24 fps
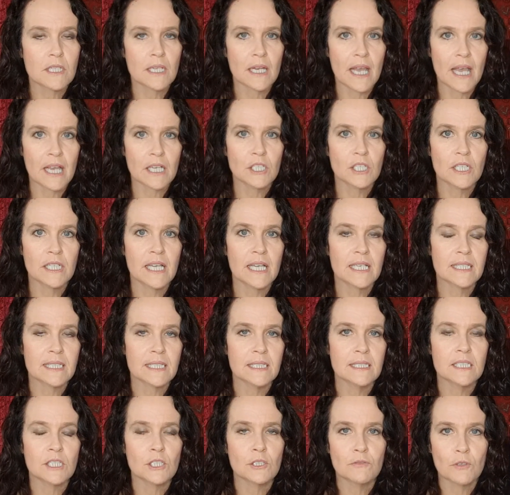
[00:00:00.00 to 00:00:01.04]
that actually has a
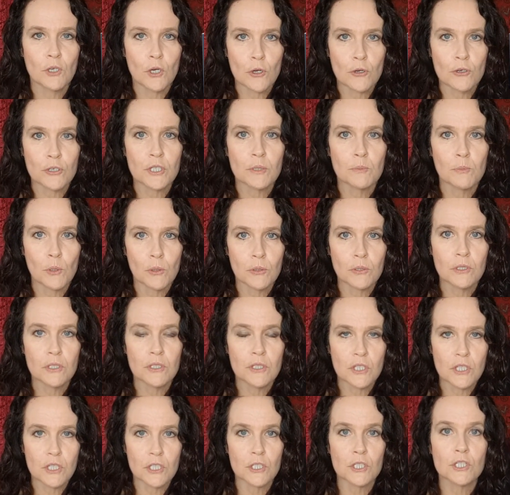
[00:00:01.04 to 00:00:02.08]
list of
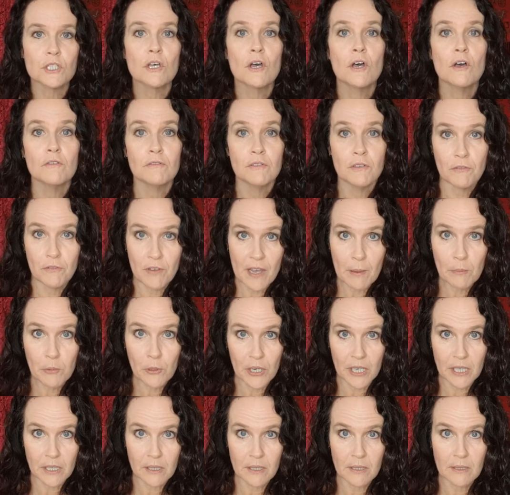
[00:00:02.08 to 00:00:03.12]
correspondences for
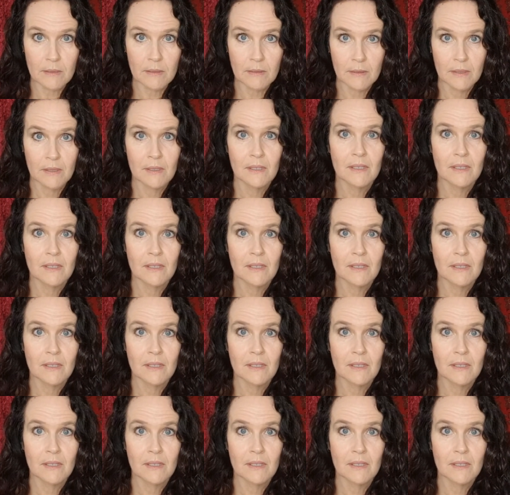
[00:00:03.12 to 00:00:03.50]
fabrics.